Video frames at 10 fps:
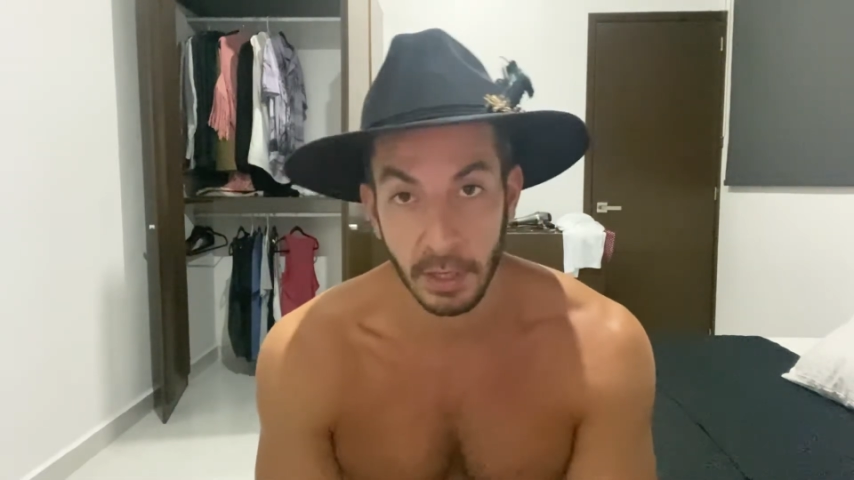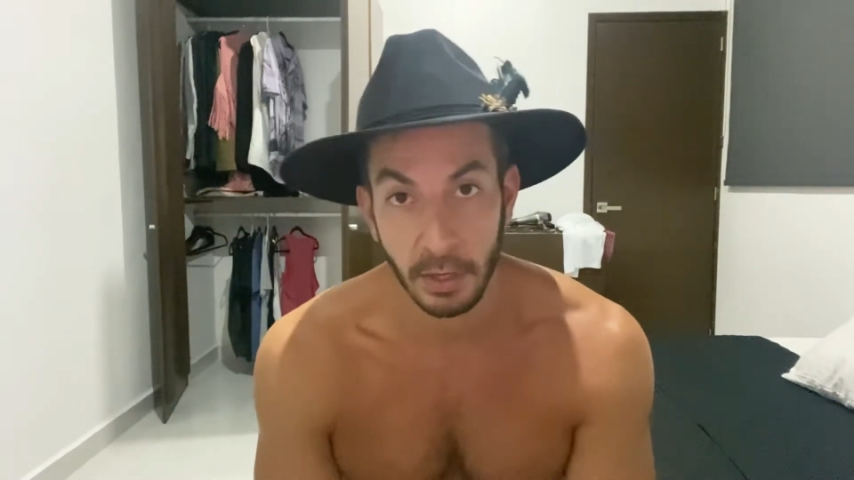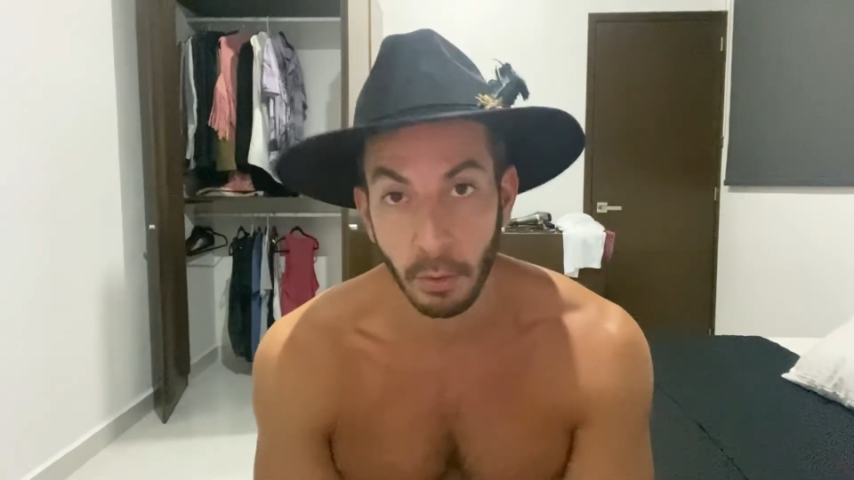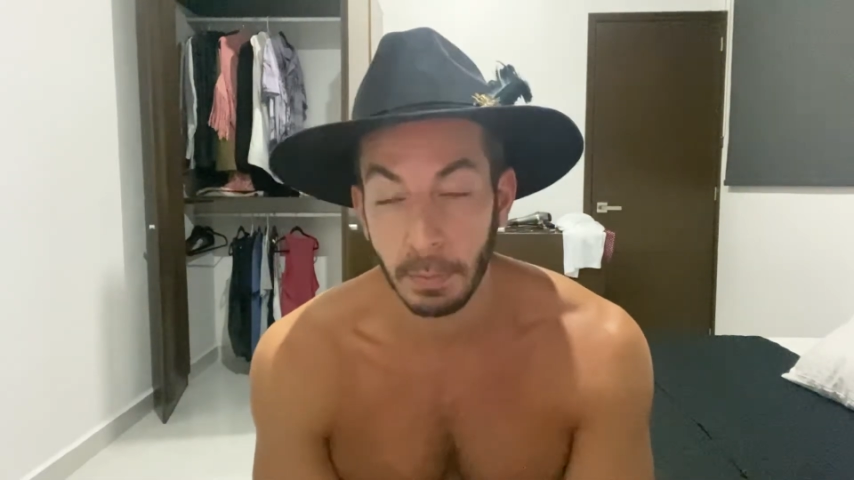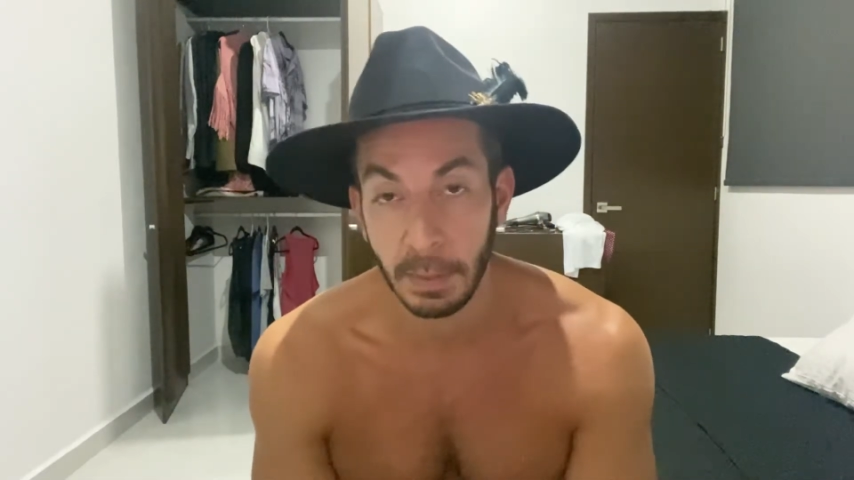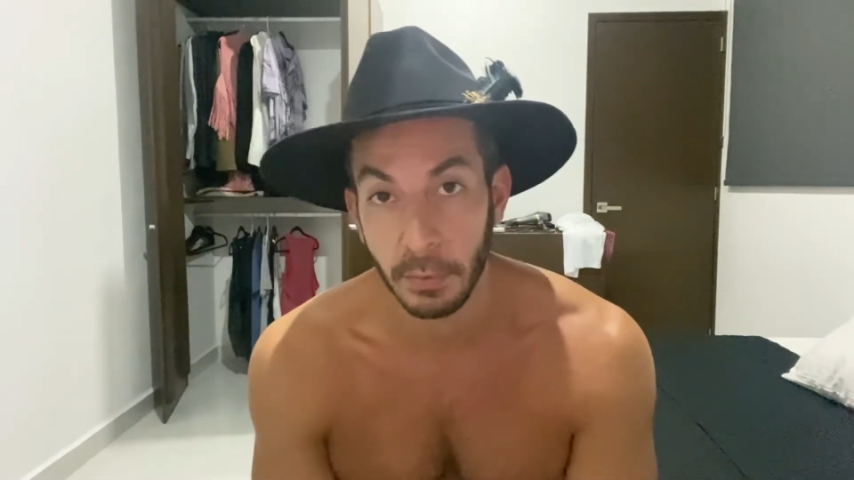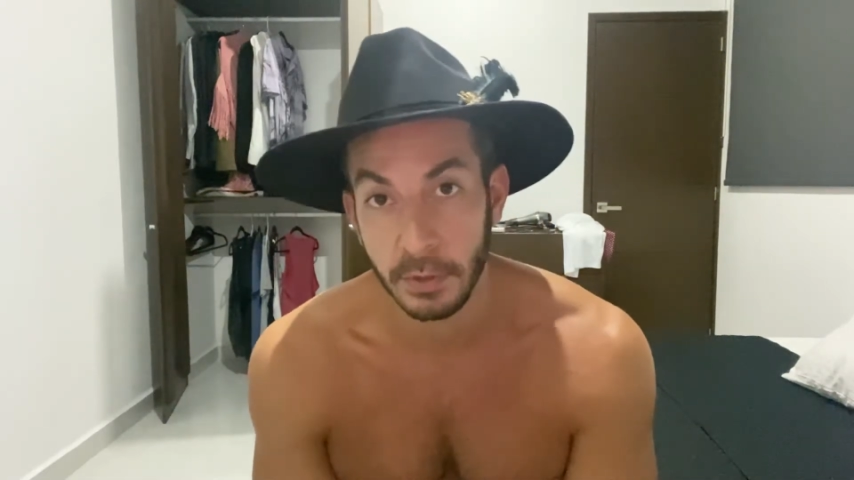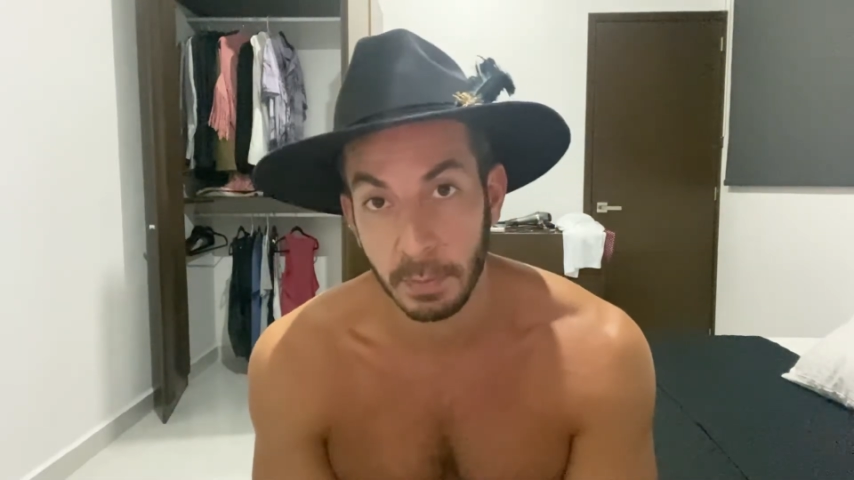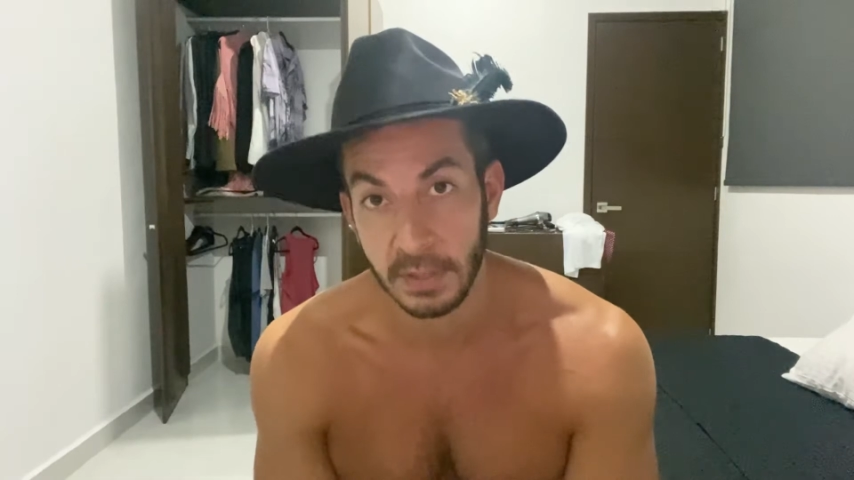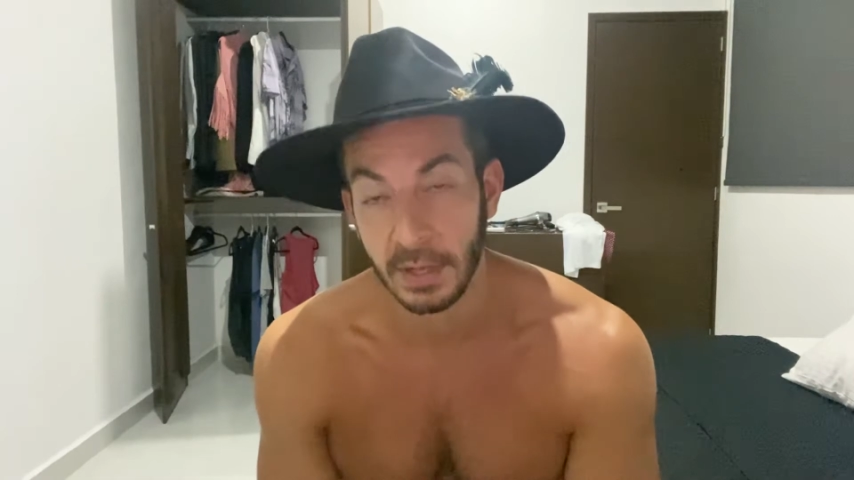You don't want people to
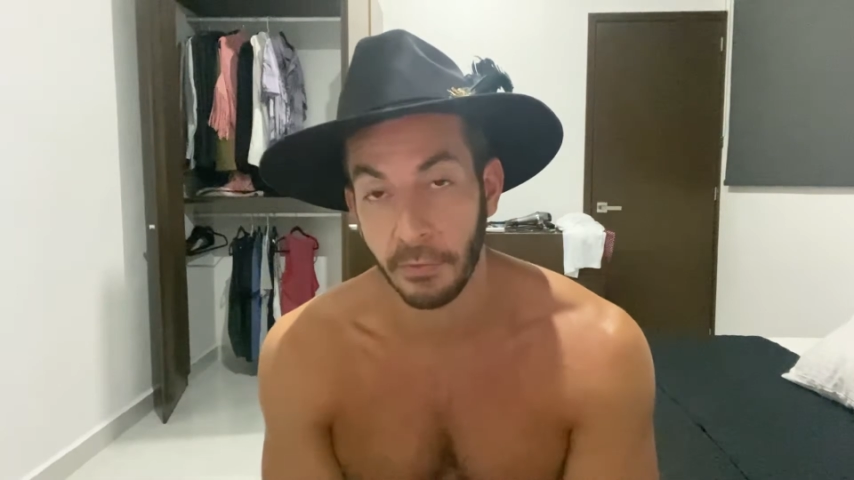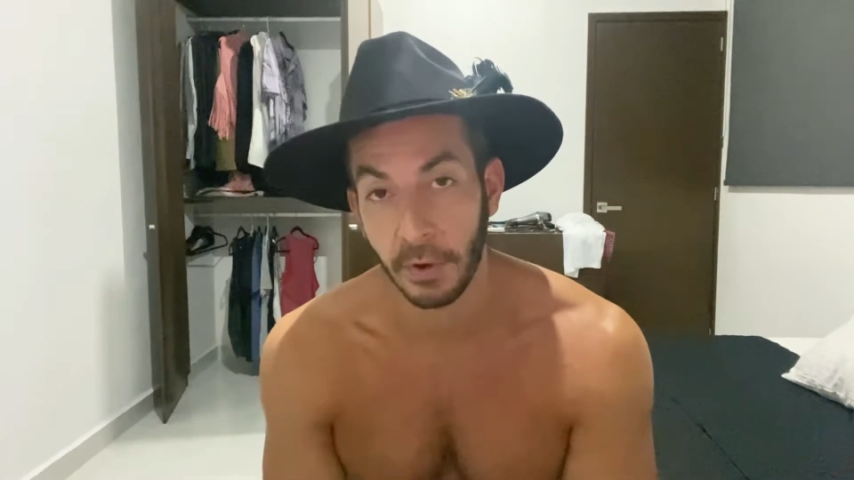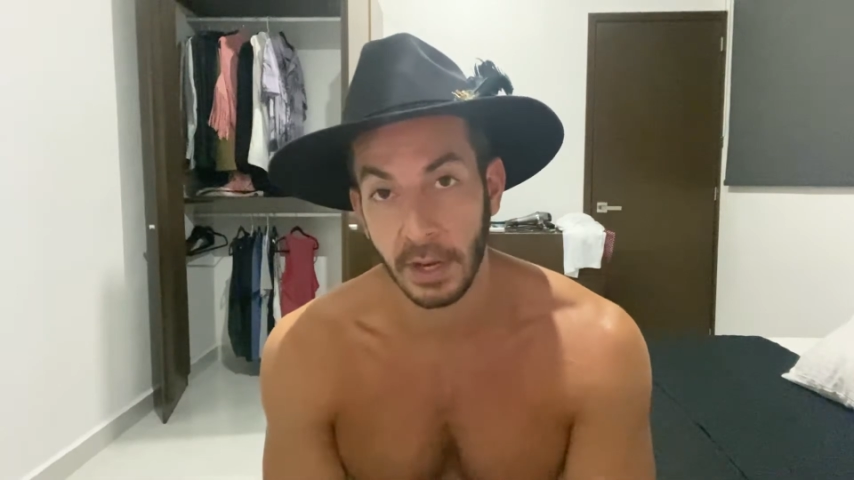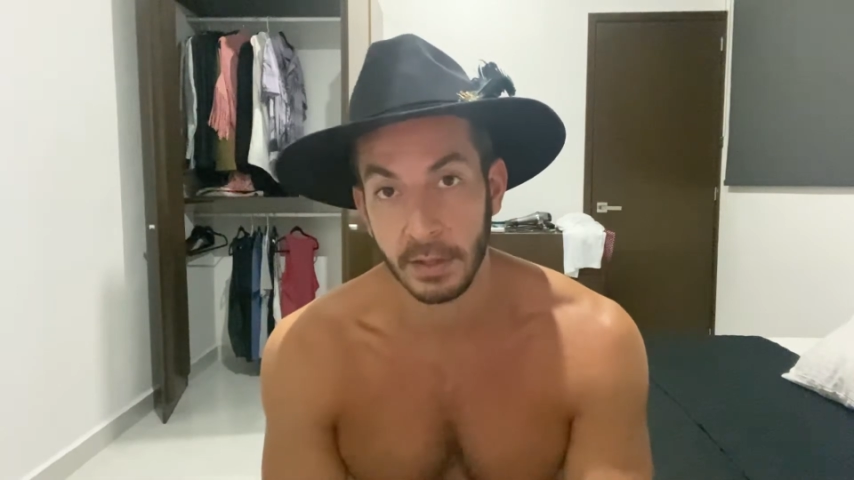be suffering in